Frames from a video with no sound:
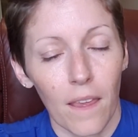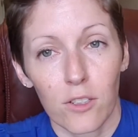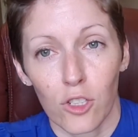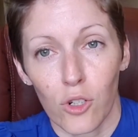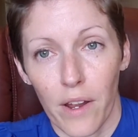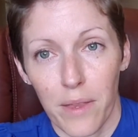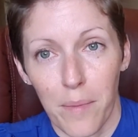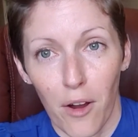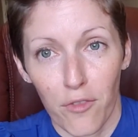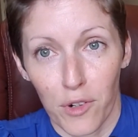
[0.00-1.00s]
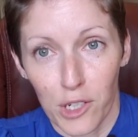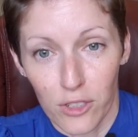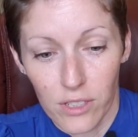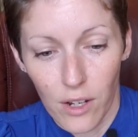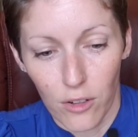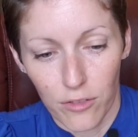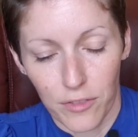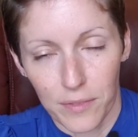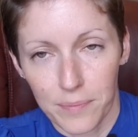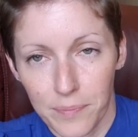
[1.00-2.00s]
to try them out for yourself.